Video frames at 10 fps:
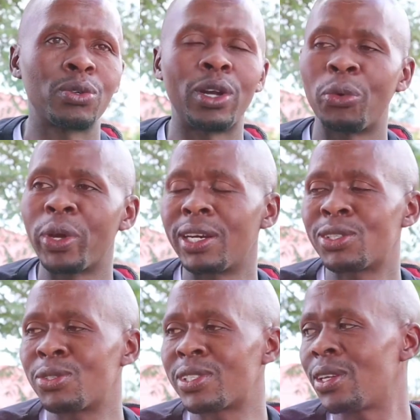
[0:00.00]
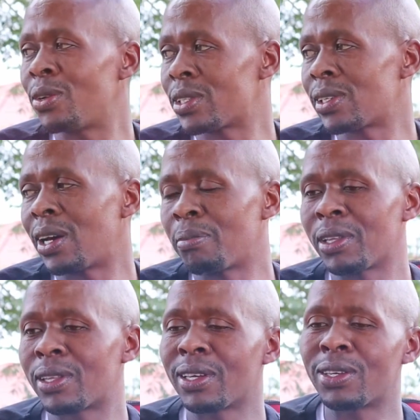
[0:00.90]
now we had to steal your time, and
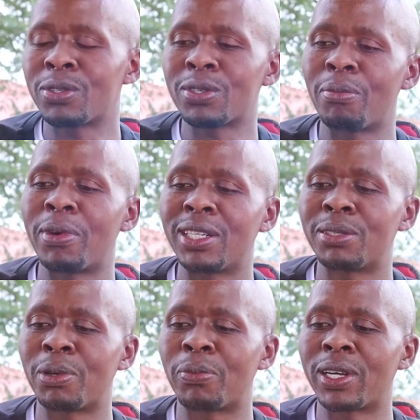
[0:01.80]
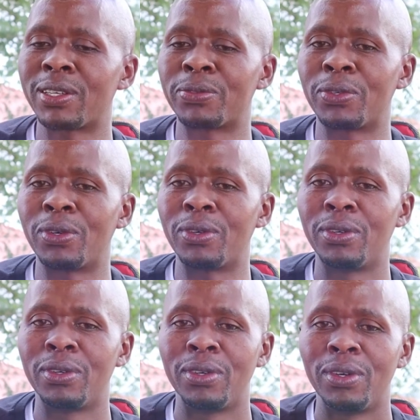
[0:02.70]
thank you so much, my brother, for
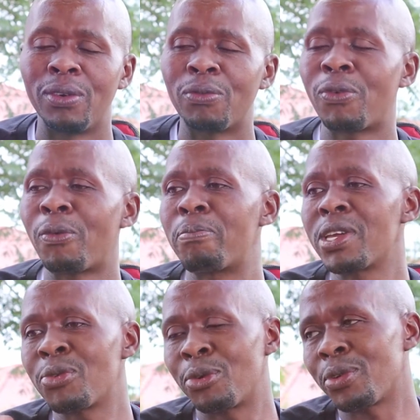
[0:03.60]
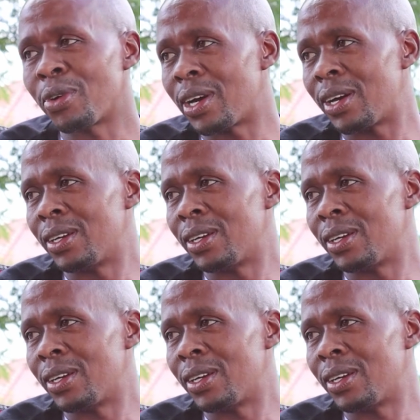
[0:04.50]
being who you are.